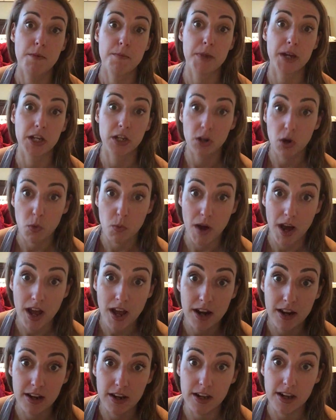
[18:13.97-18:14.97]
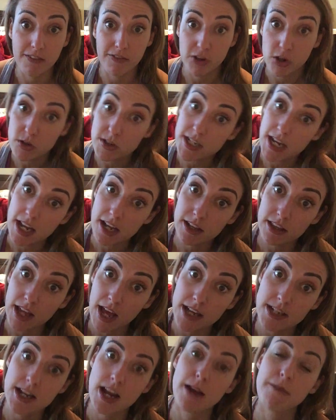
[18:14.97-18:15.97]
But you know what? If you take
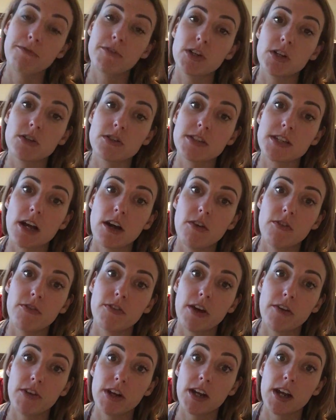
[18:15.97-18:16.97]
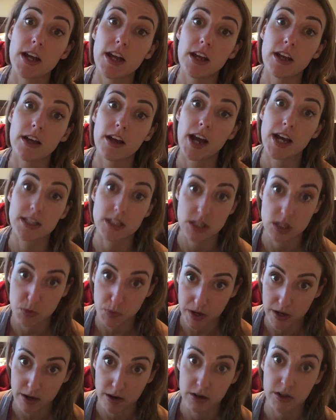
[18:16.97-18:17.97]
that time for yourself every day, I
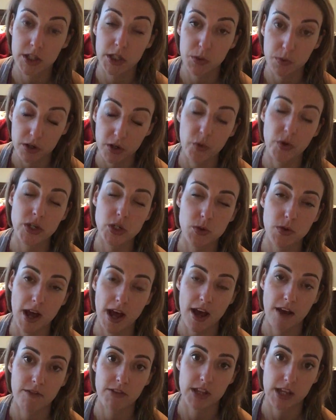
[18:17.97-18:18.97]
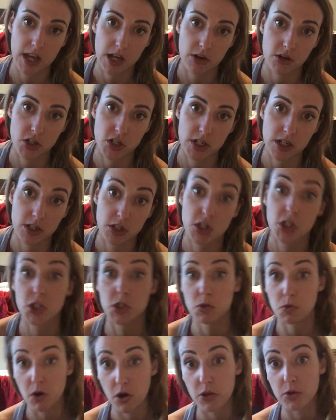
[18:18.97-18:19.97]
swear you are going to have the energy to
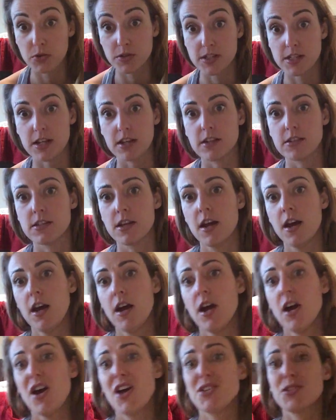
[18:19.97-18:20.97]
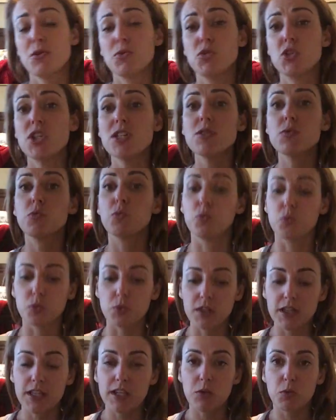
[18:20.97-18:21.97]
do all those things. So just
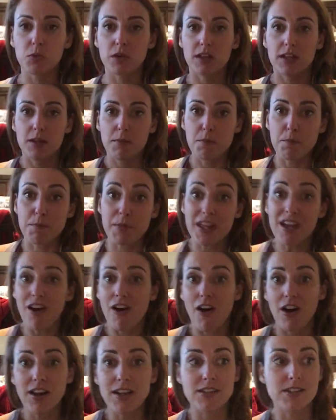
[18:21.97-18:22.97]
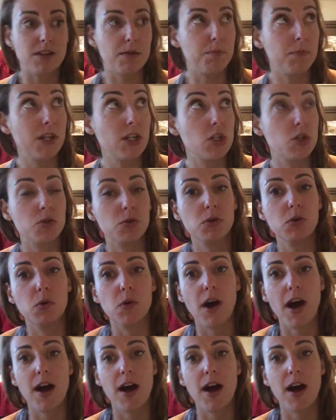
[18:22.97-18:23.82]
really, really be honest and be true.